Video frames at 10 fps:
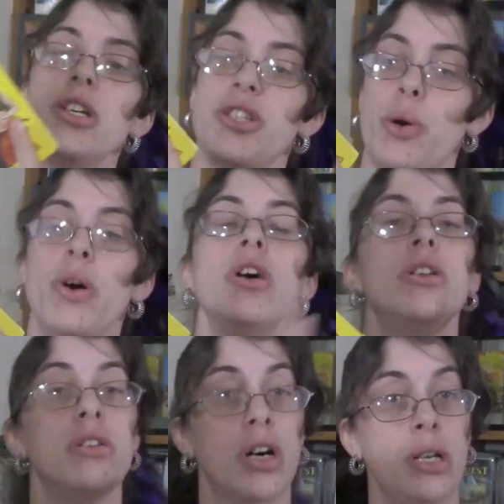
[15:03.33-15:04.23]
So
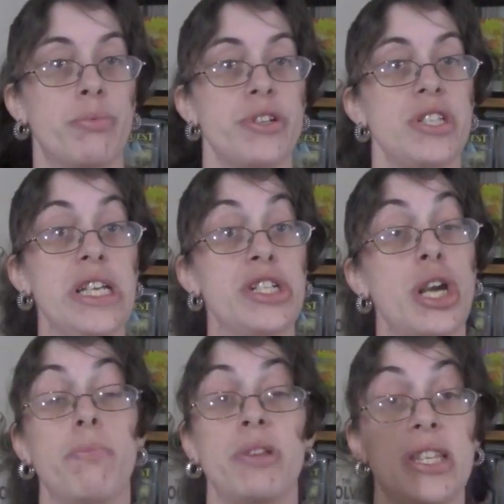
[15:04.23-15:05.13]
not in pristine
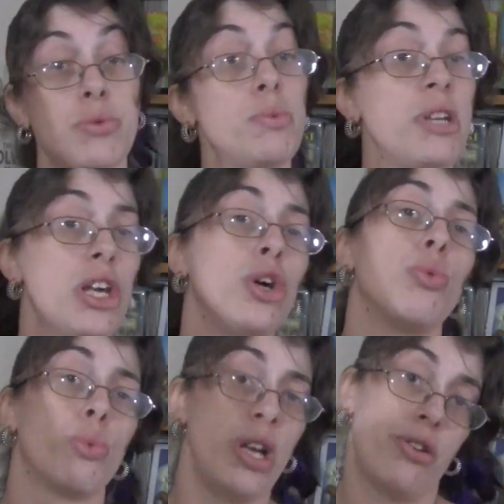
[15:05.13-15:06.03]
shape, but this would be a
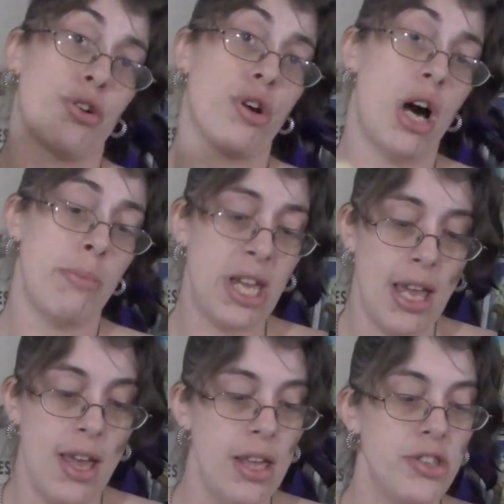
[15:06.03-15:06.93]
good reader
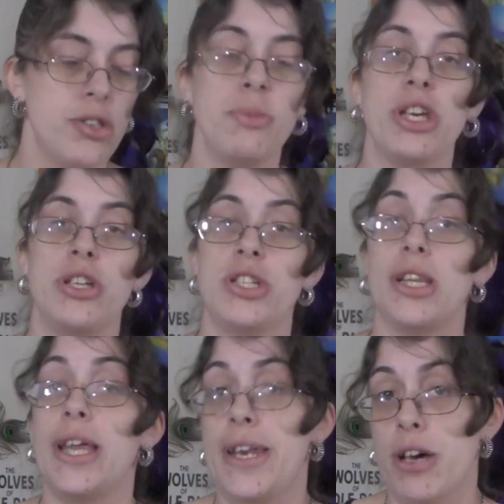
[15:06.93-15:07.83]
copy. This would be good to
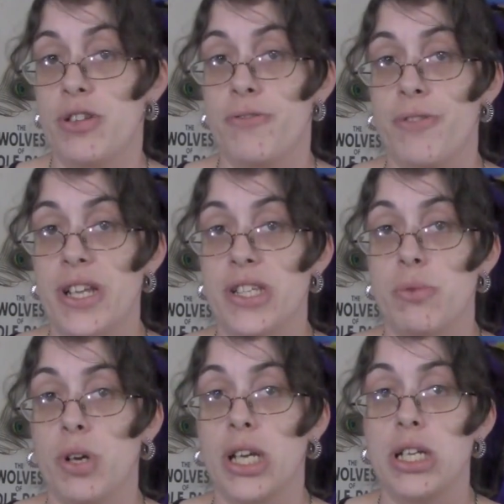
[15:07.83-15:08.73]
lend out to friends
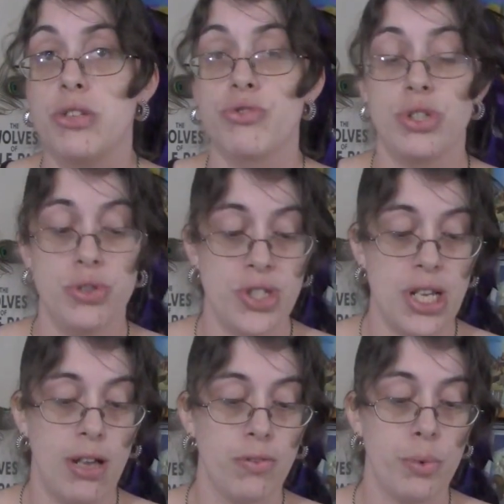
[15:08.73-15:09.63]
that want to get introduced to
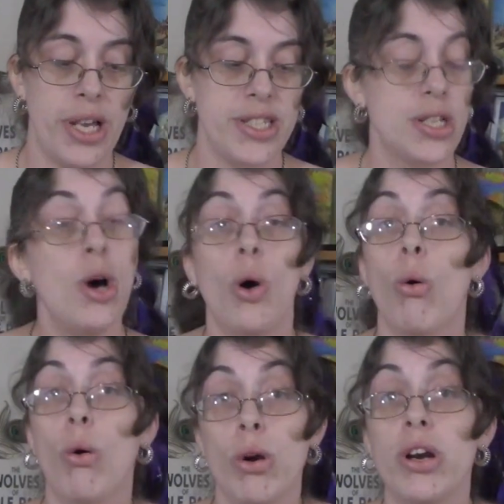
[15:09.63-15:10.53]

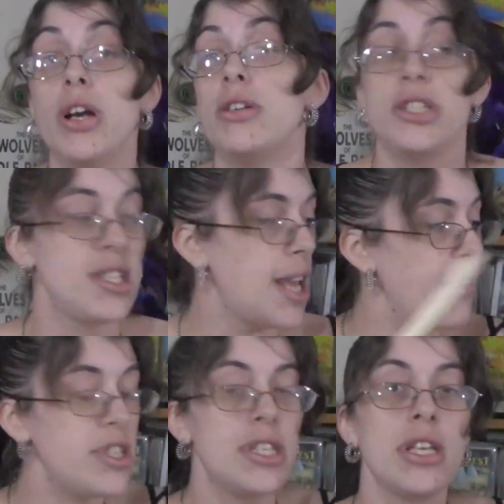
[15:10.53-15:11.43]
ElfQuest, or just
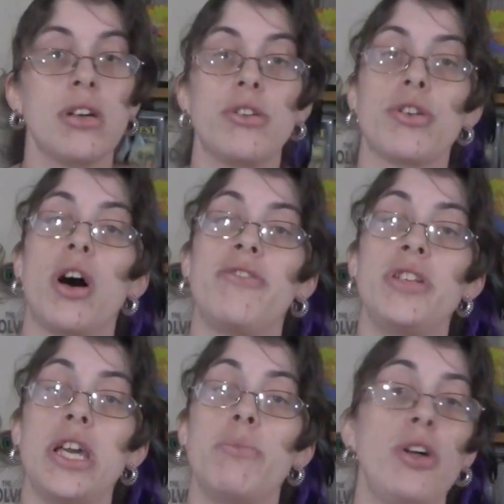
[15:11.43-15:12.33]
have it sitting on your coffee
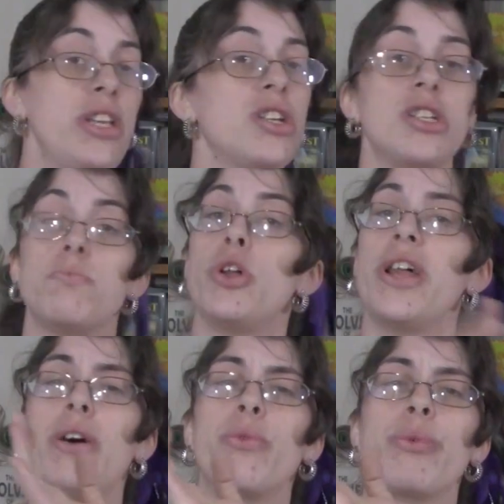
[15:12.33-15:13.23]
table and you can just pull
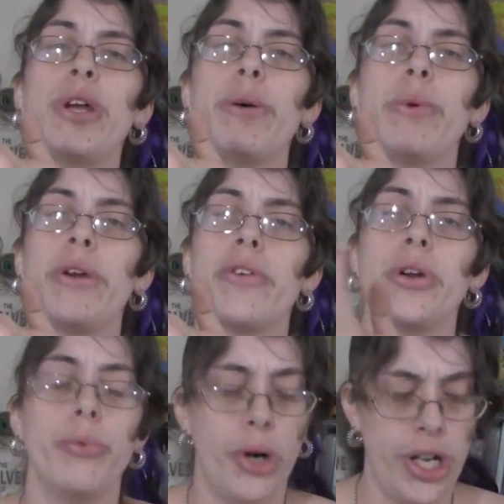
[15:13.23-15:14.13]
it out and read it whenever
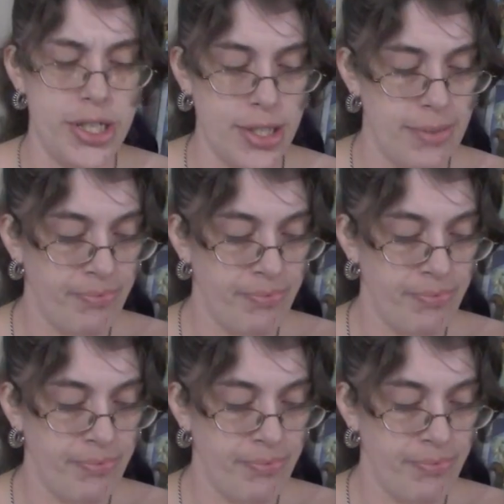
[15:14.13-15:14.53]
you want.